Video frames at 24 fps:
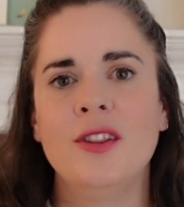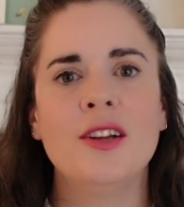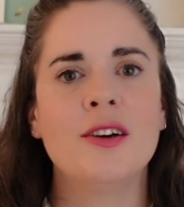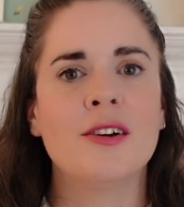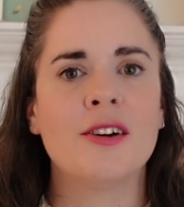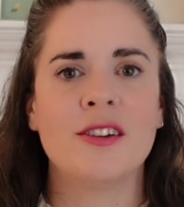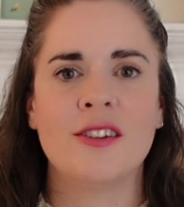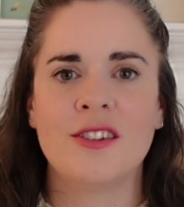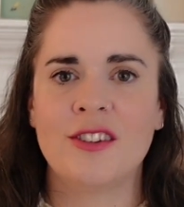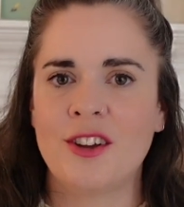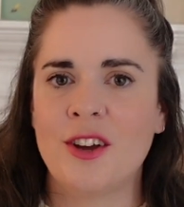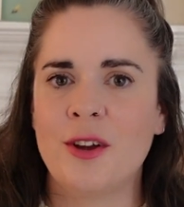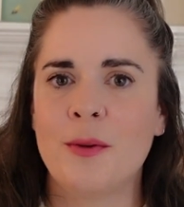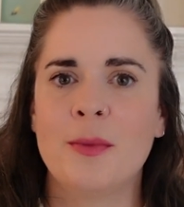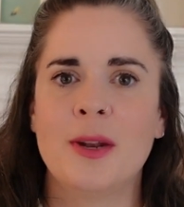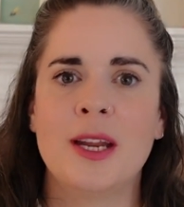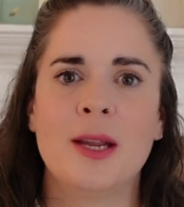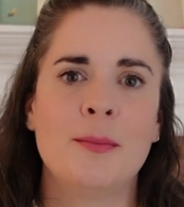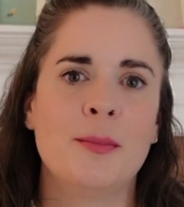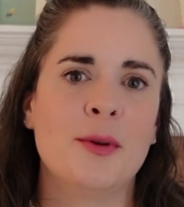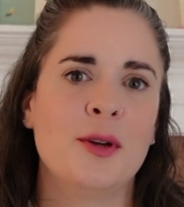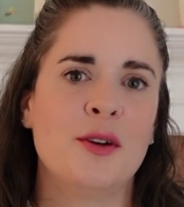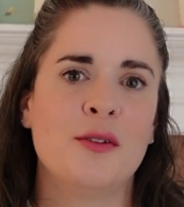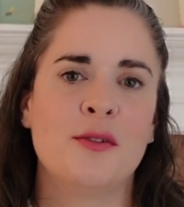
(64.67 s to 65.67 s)
there are so many
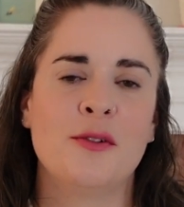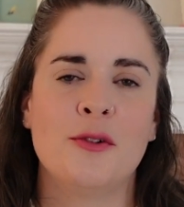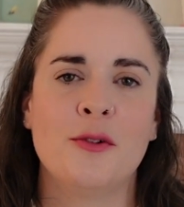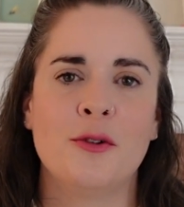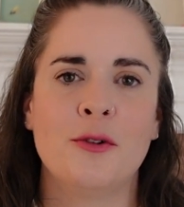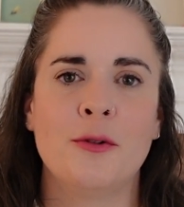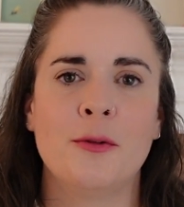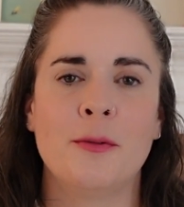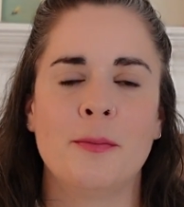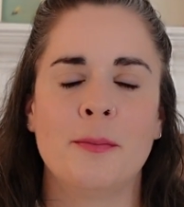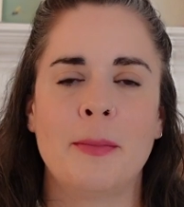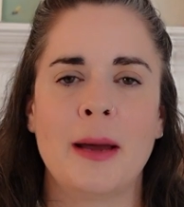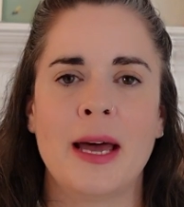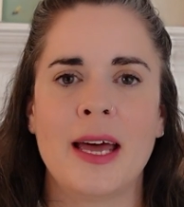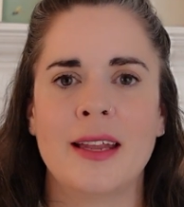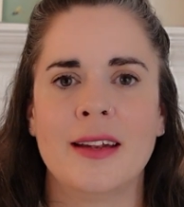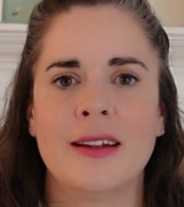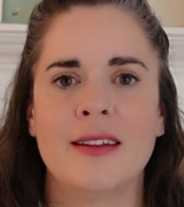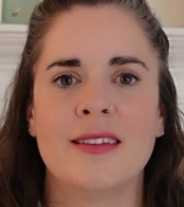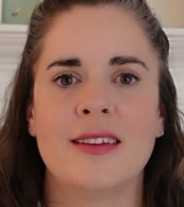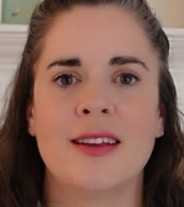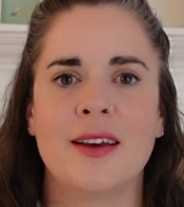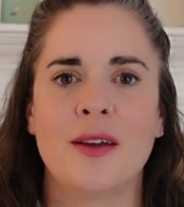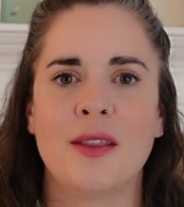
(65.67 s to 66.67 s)
beautiful
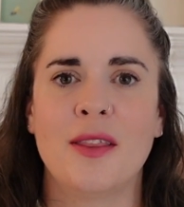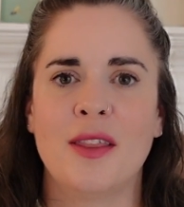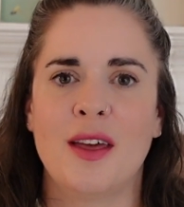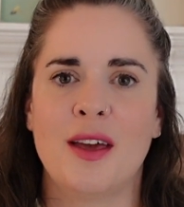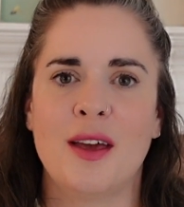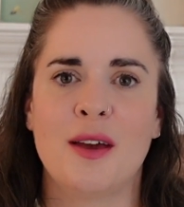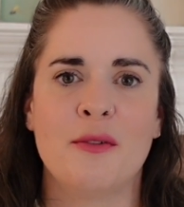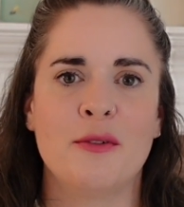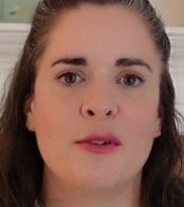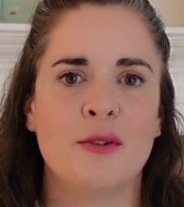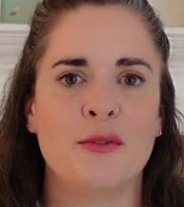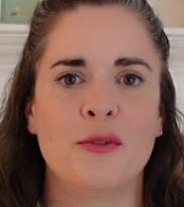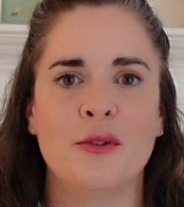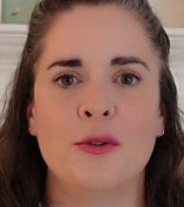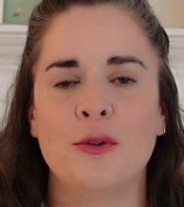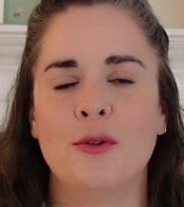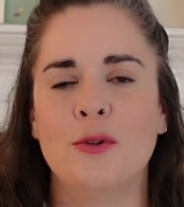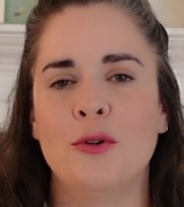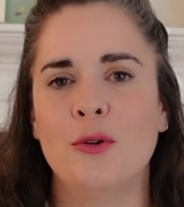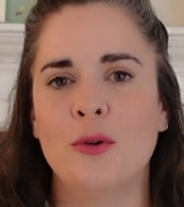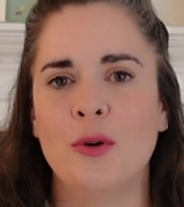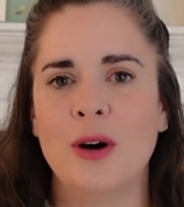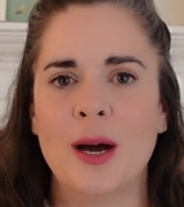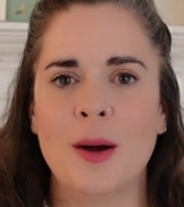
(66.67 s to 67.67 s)
patterns out there for
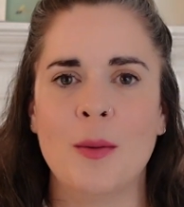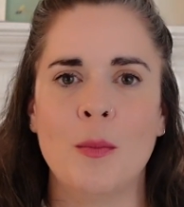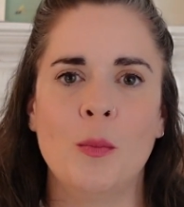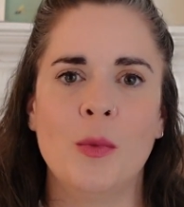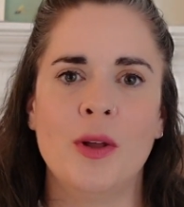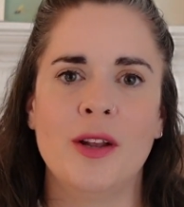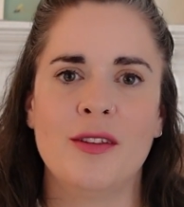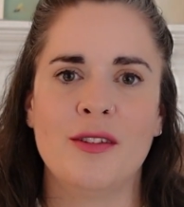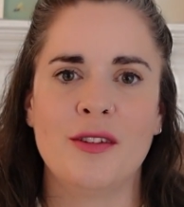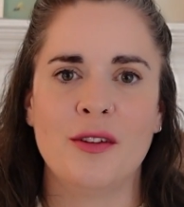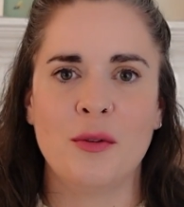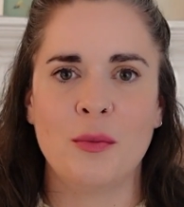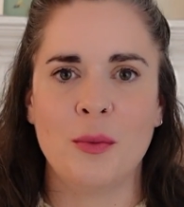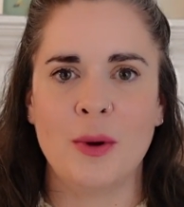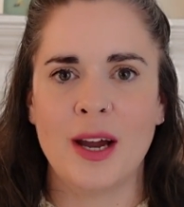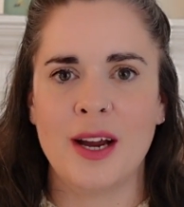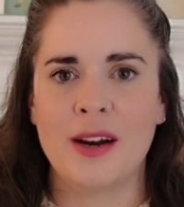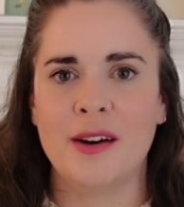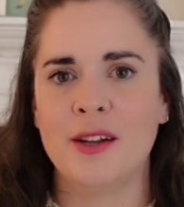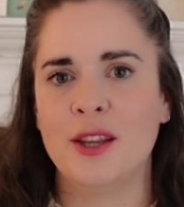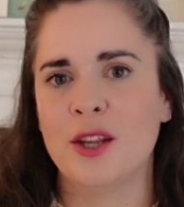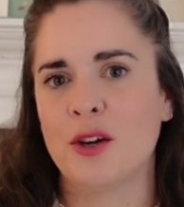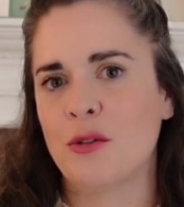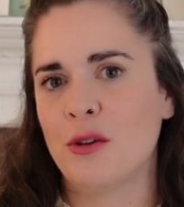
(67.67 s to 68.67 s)
fall and winter
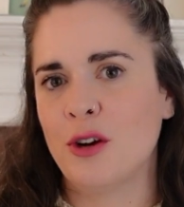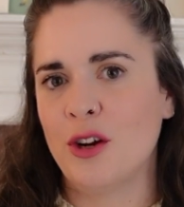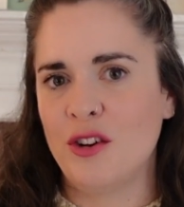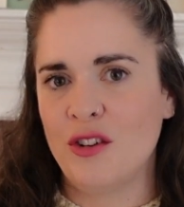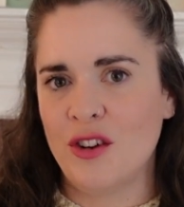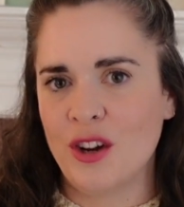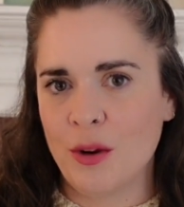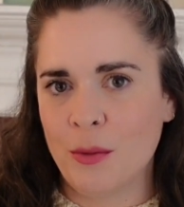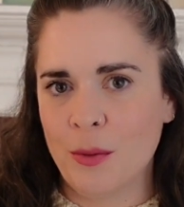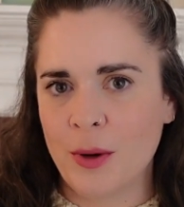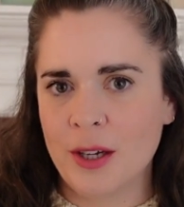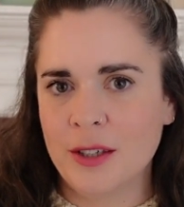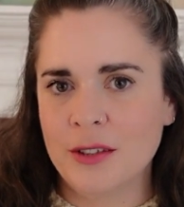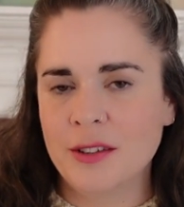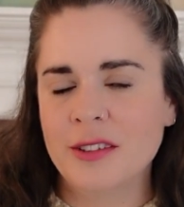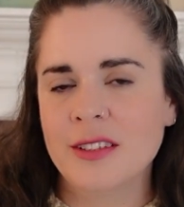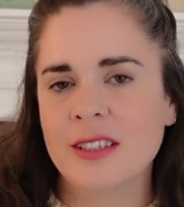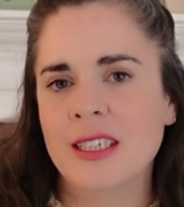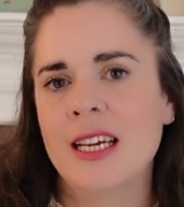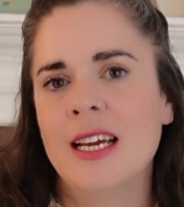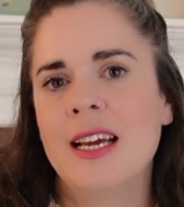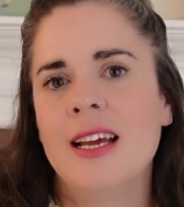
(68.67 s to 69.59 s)
wear in the crochet world